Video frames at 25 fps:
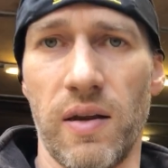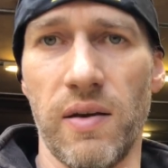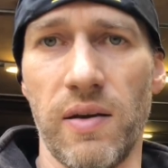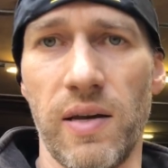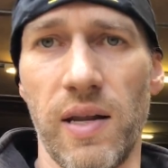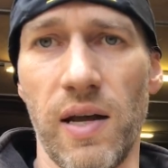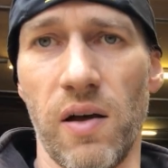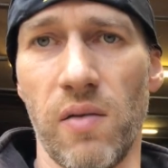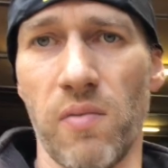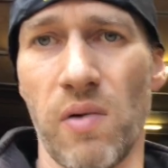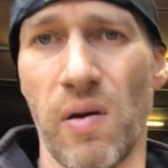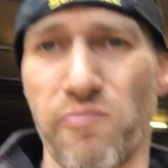
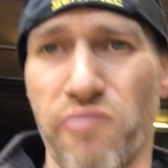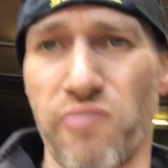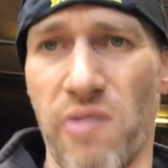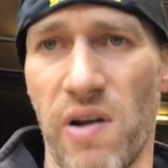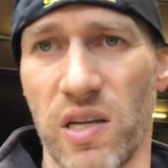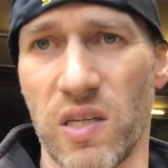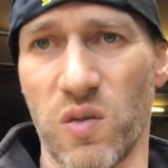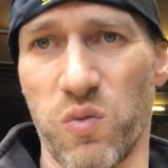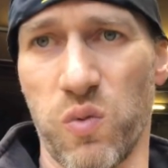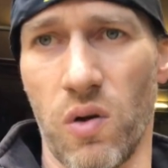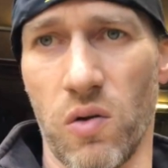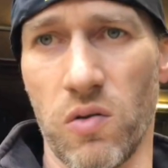Now my
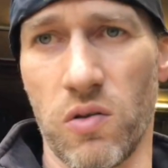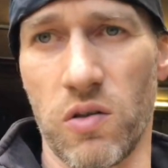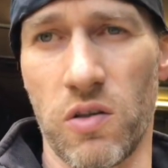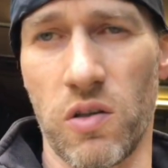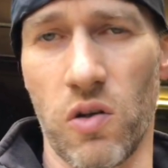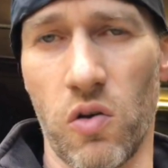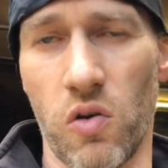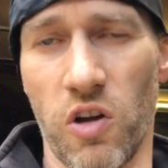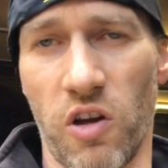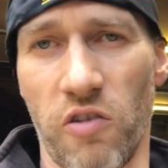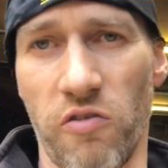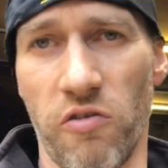practice welds
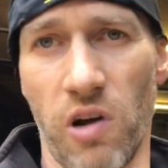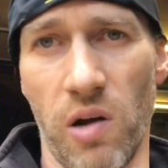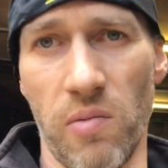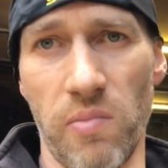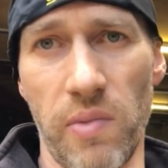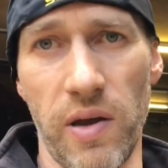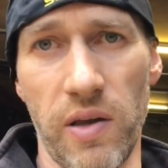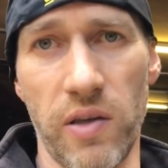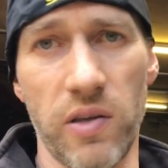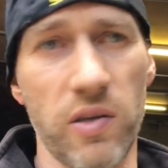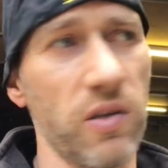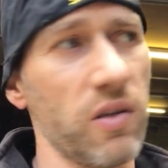do look a right
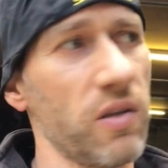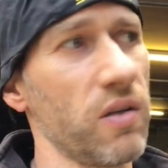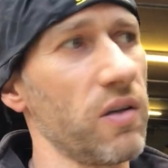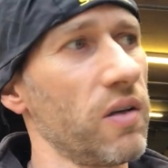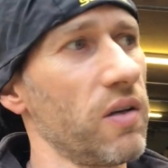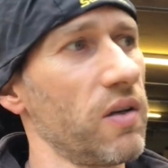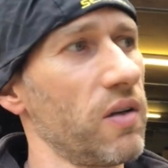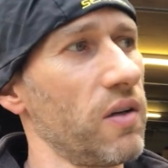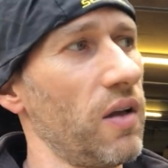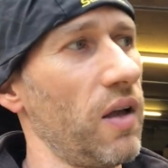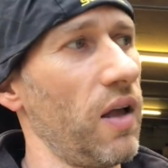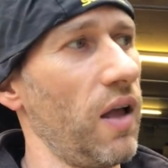mess,
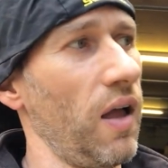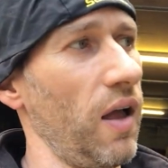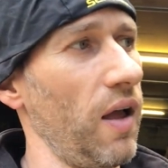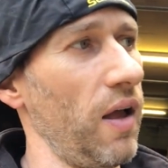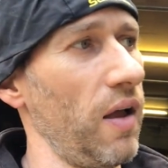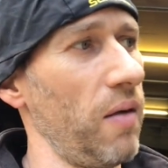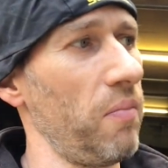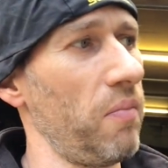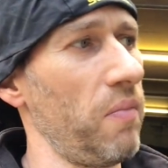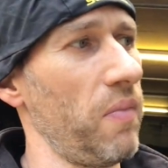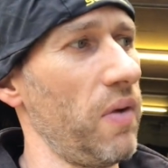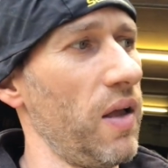
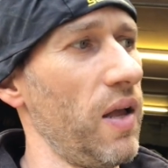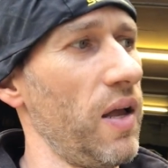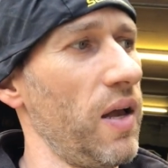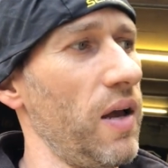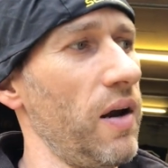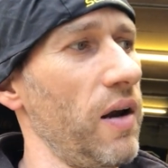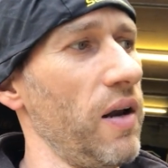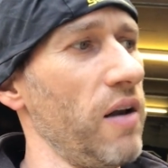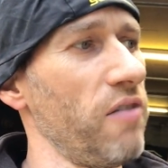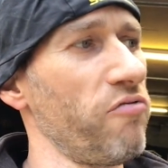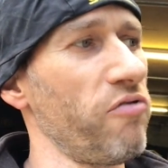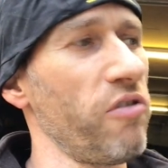and
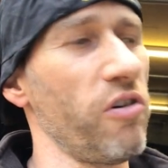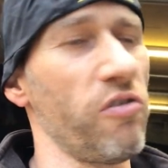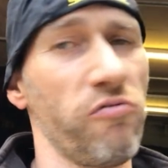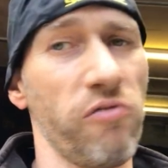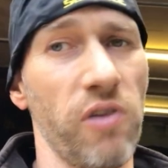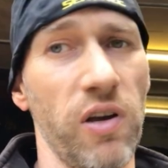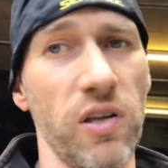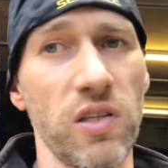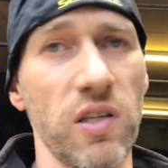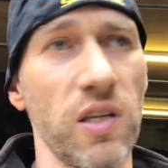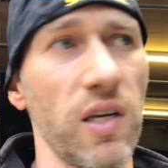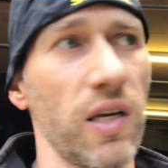the real
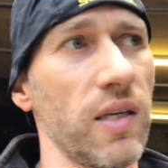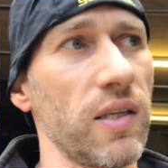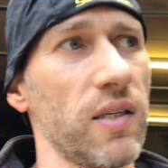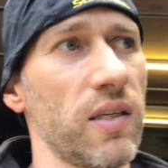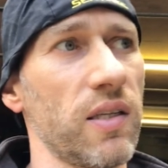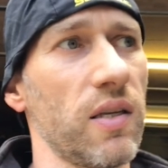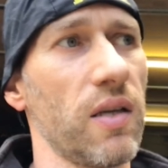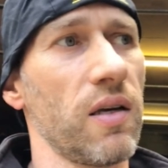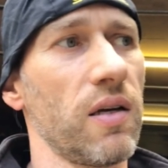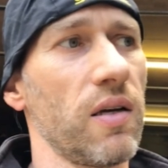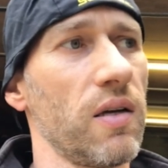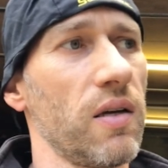reason
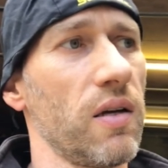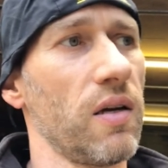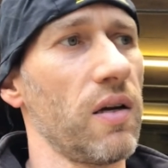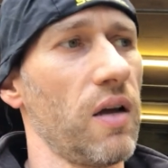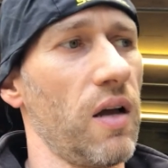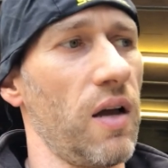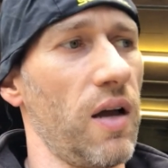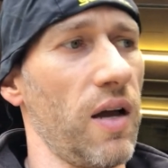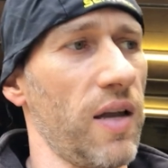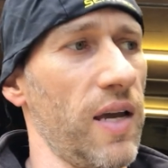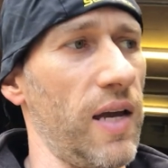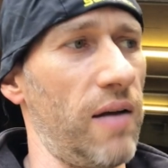is
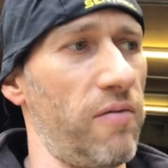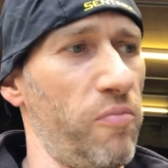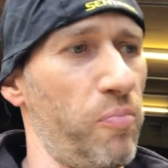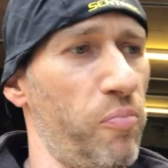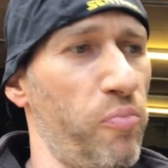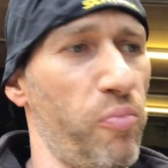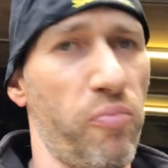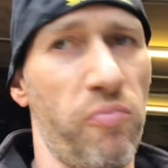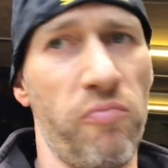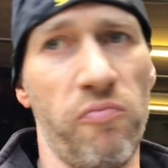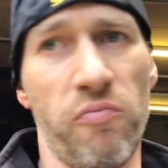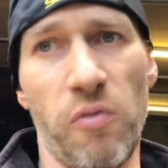I kept
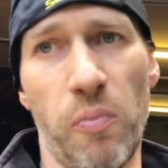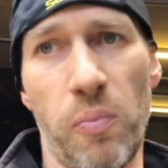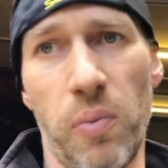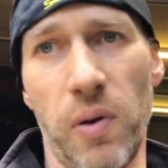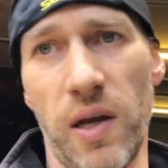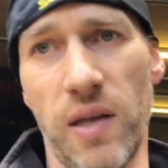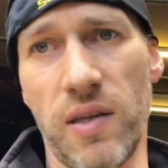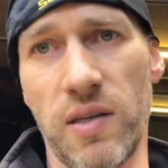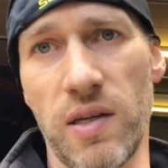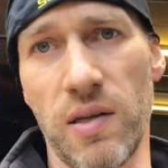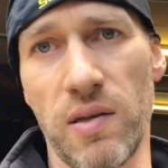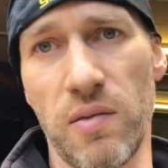
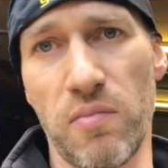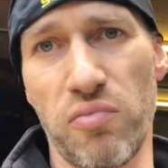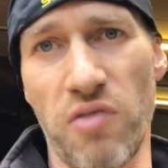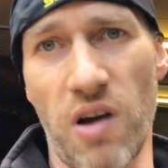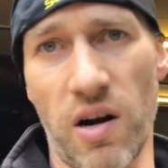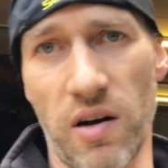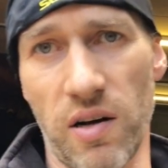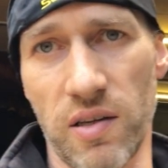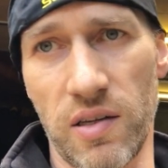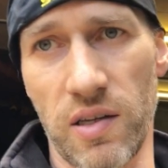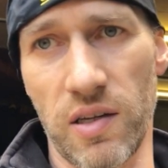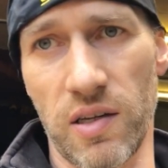repeating
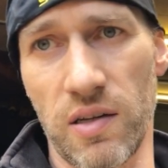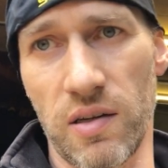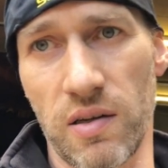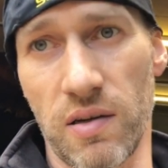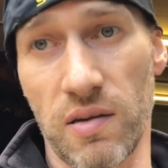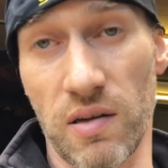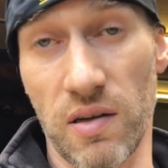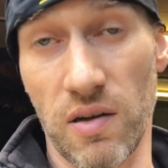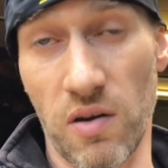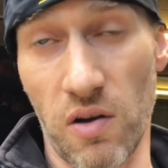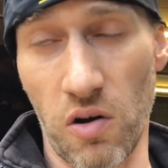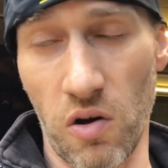practicing
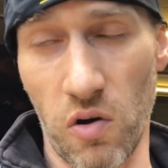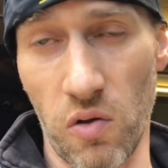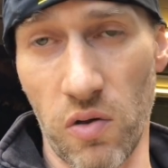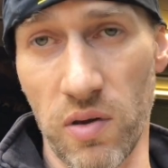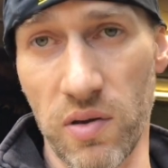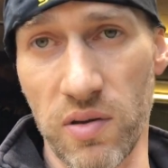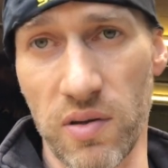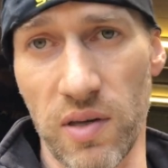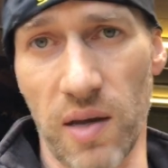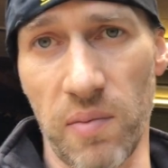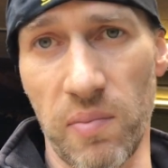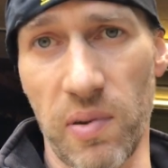on the
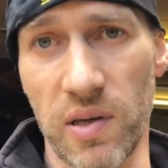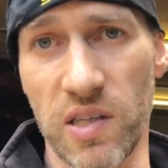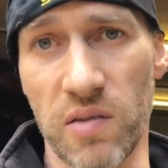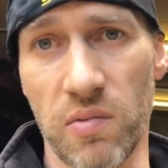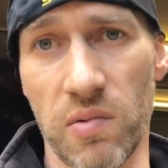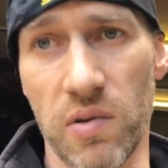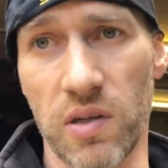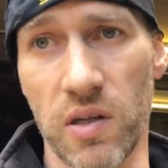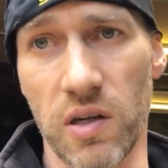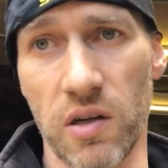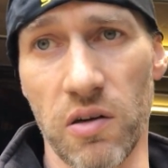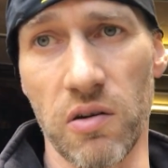same piece of
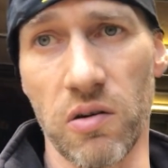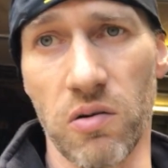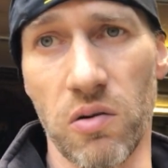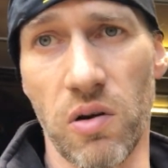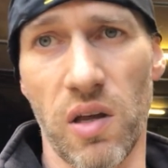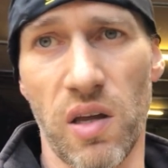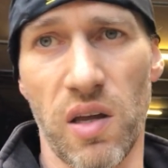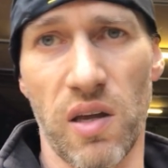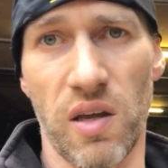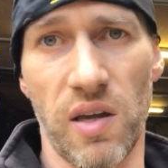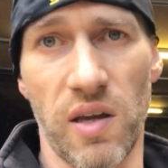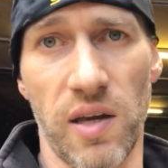material.
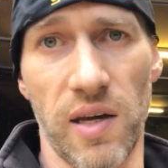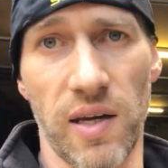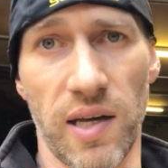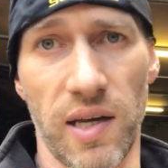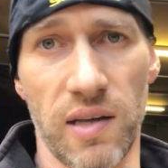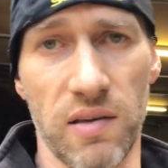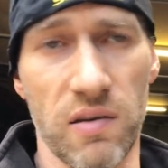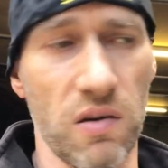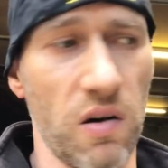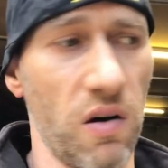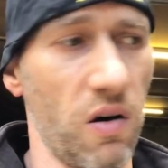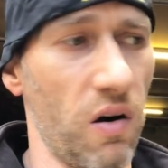It
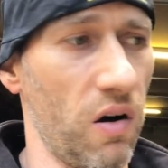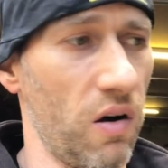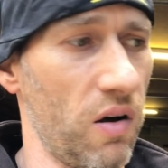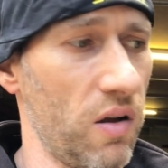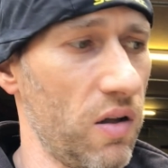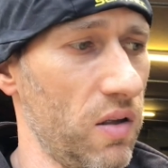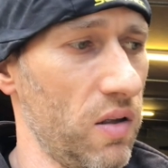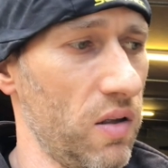gets hot.